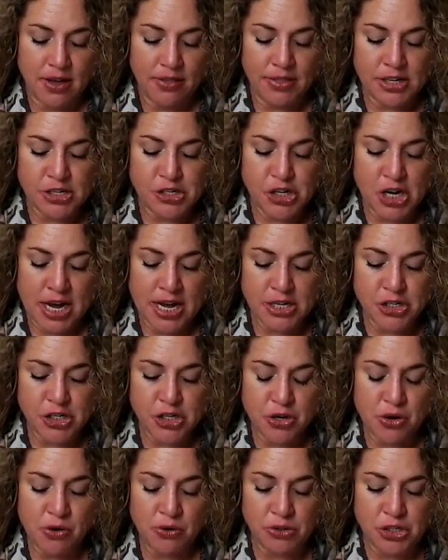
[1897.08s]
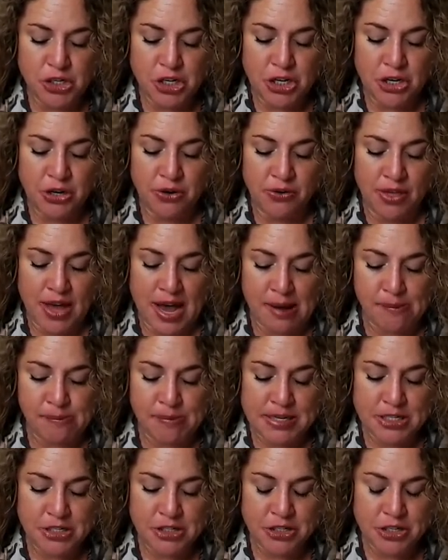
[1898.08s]
The judge told you that
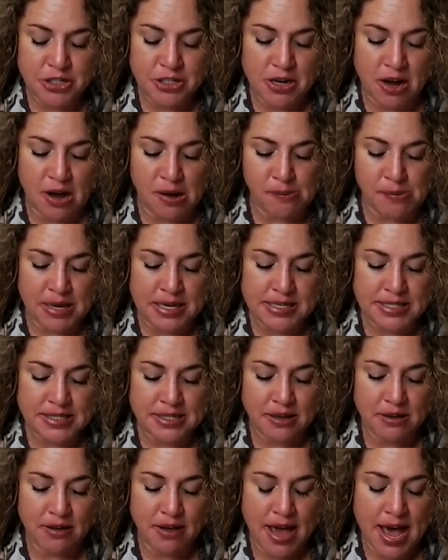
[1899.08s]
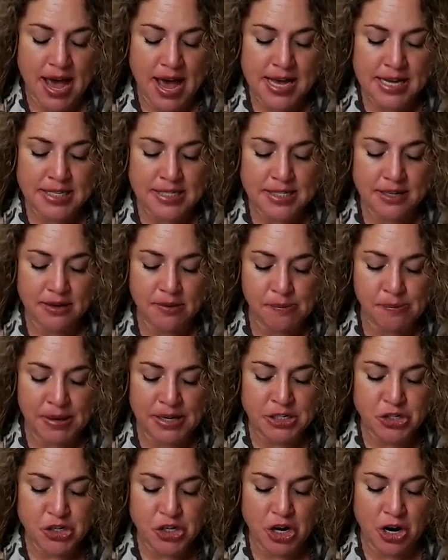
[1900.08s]
Mr. Thomas has
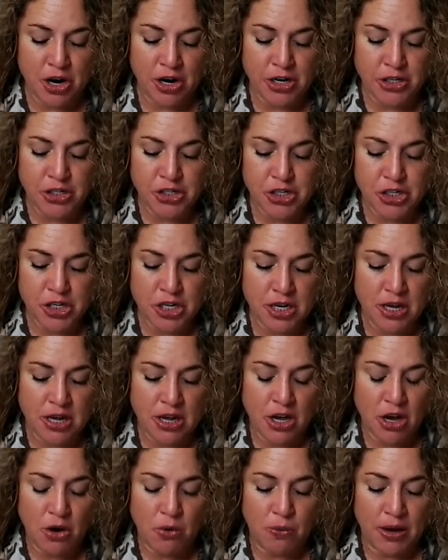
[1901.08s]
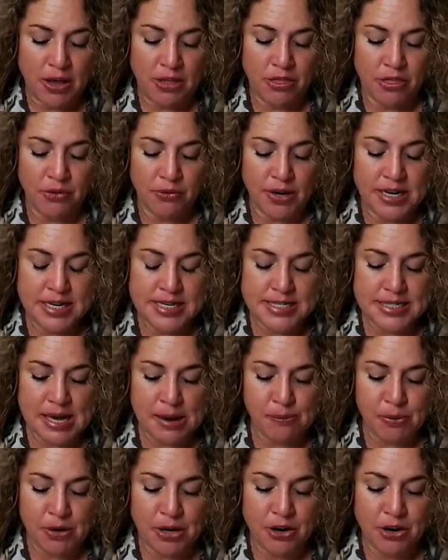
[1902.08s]
been charged with three
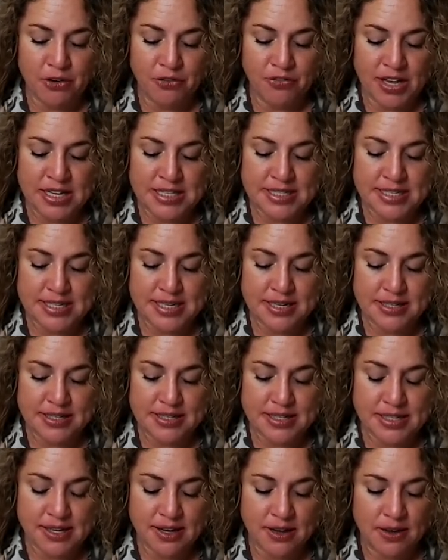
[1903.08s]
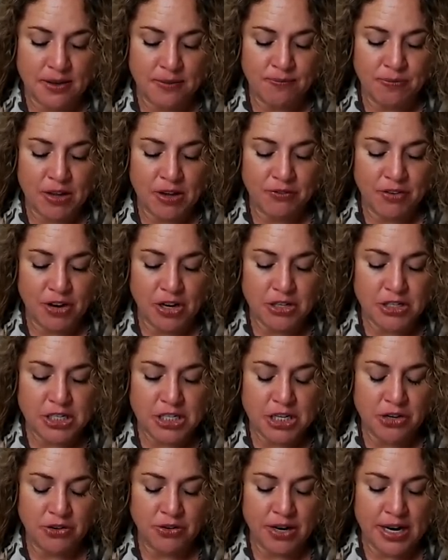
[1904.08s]
separate offenses first
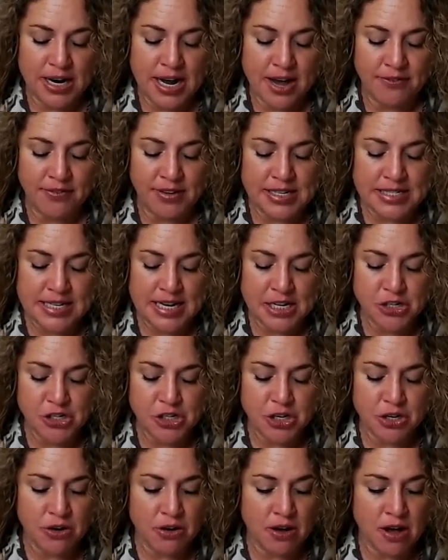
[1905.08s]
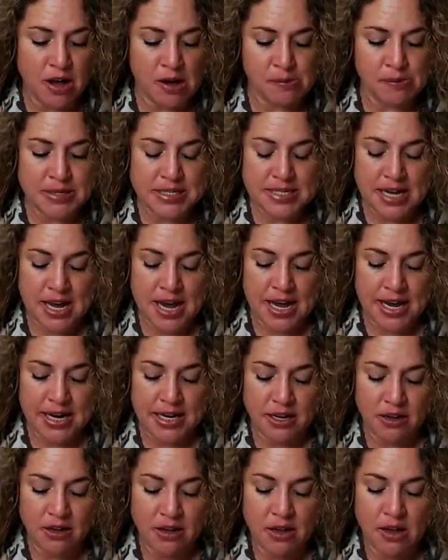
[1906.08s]
degree of intentional homicide,
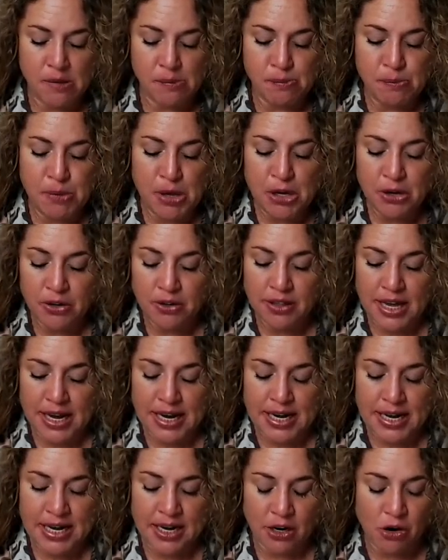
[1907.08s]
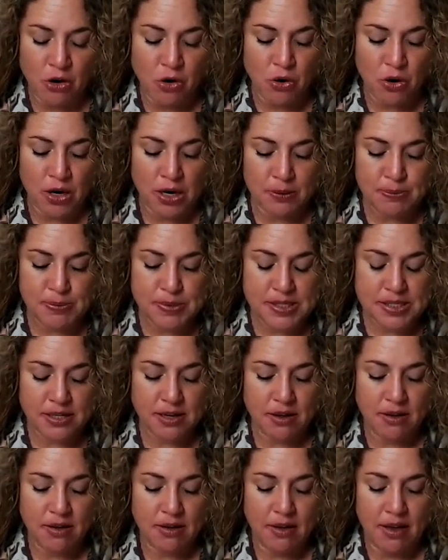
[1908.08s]
mutilating a corpse,
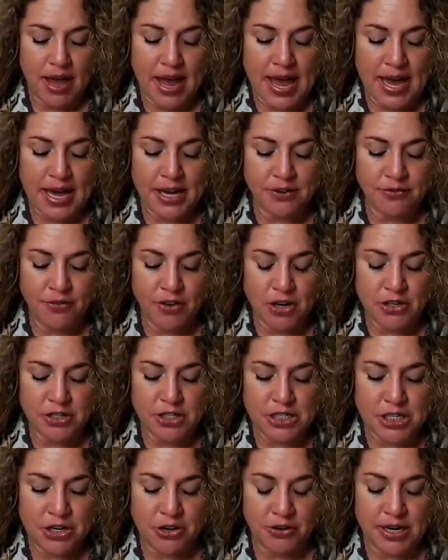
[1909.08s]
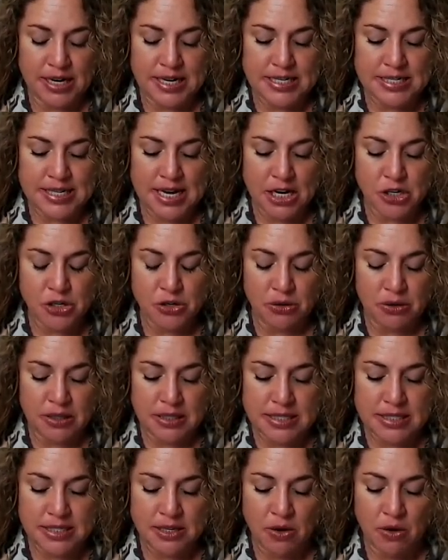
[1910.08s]
and first degree sexual
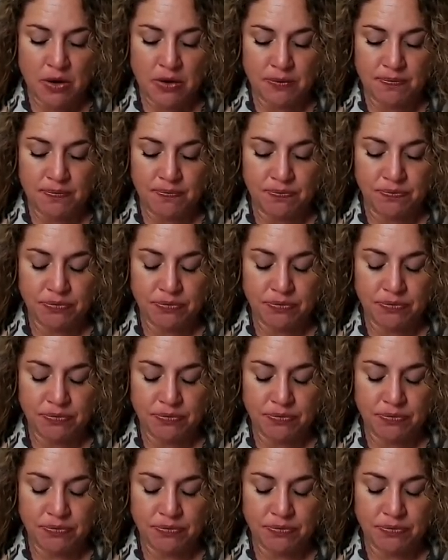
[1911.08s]
assault.